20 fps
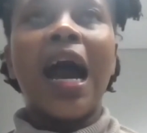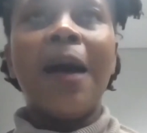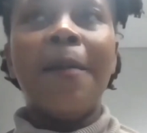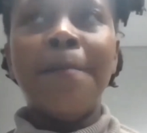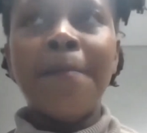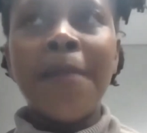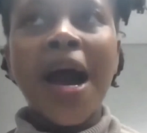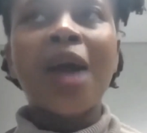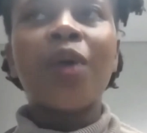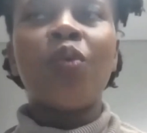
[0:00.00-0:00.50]

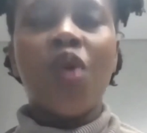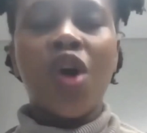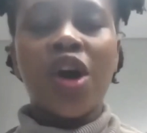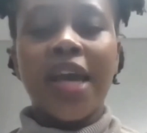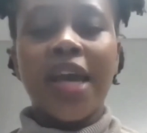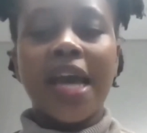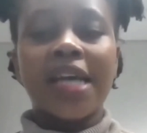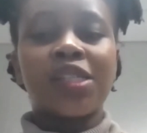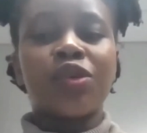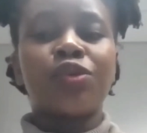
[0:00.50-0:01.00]
my
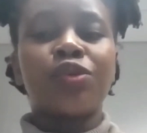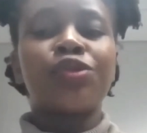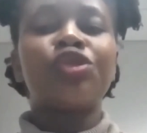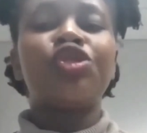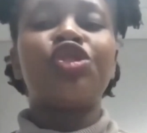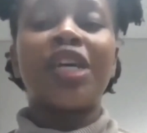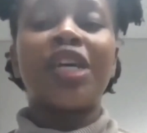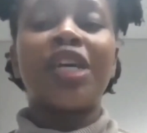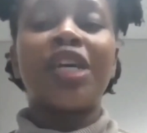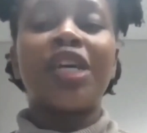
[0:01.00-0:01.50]
work has also
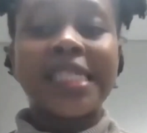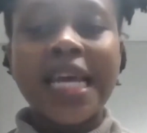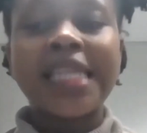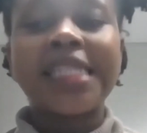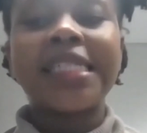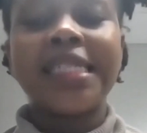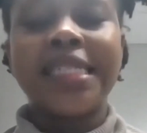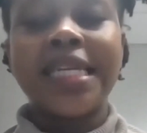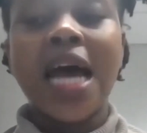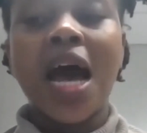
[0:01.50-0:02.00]

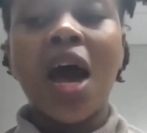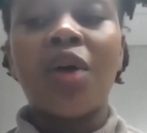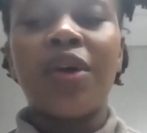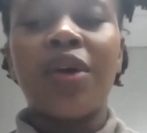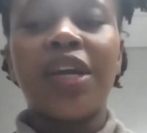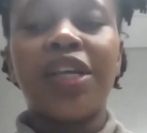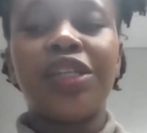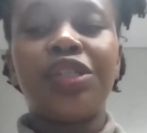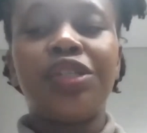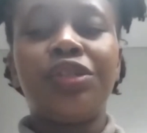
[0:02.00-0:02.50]
translated now
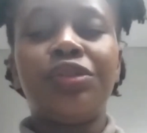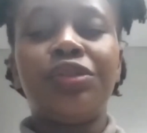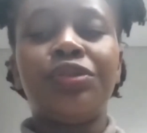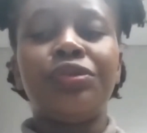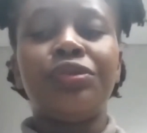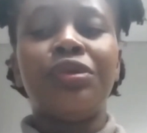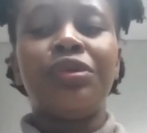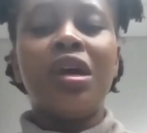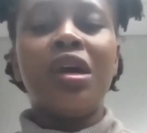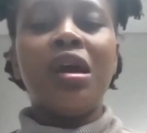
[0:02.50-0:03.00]

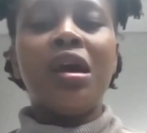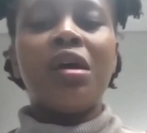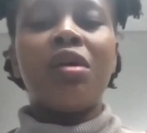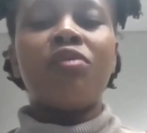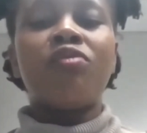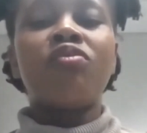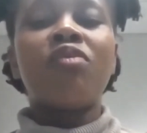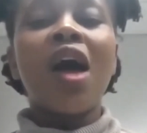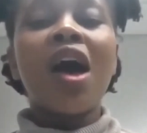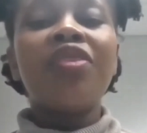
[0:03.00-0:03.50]
into,
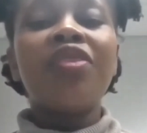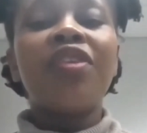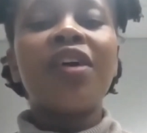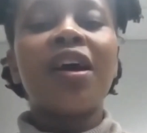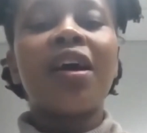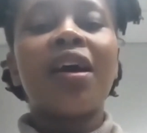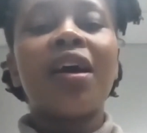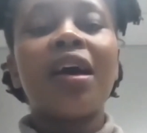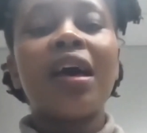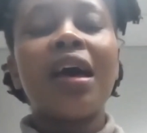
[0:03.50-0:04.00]

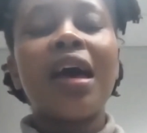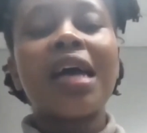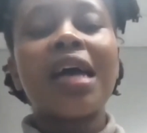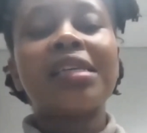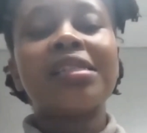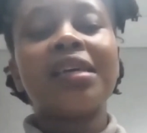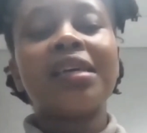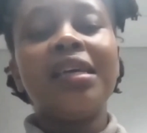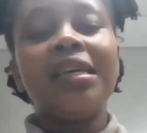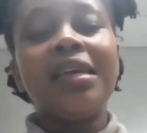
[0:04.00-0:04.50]
rather
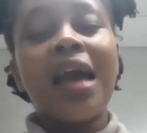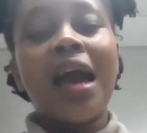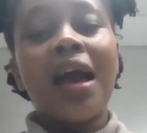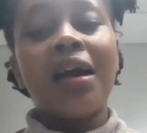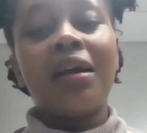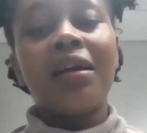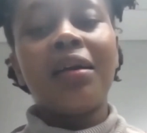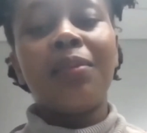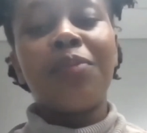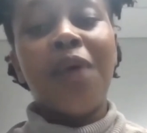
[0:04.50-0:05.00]
as a
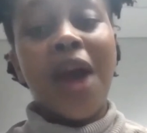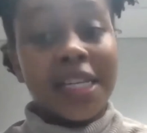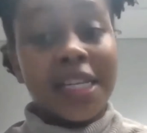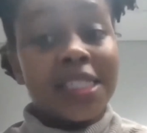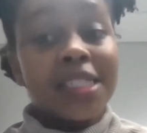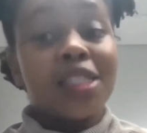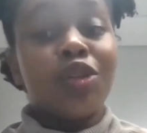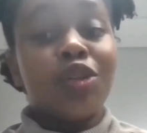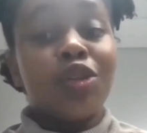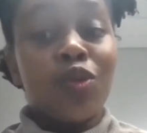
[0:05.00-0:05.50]
young
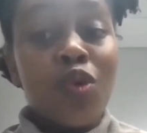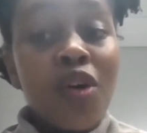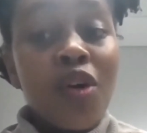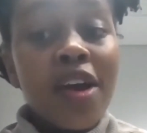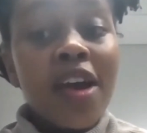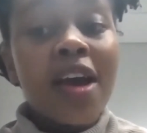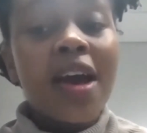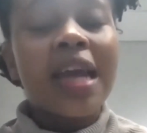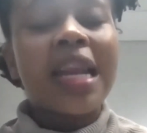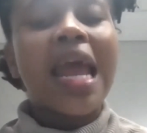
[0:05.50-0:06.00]
practicing
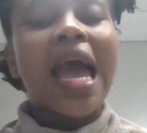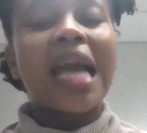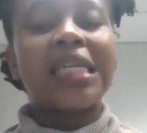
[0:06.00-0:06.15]
lawyer and